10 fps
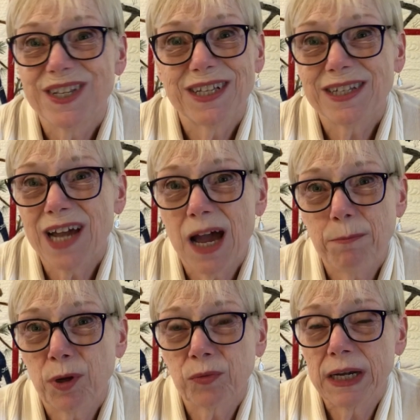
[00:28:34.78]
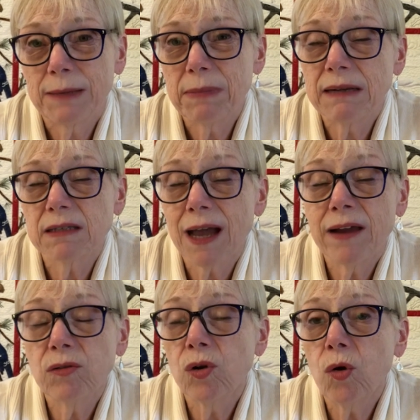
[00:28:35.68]
stop already, because I
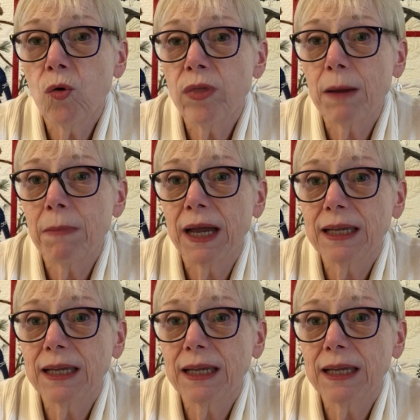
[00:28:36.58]
don't know that my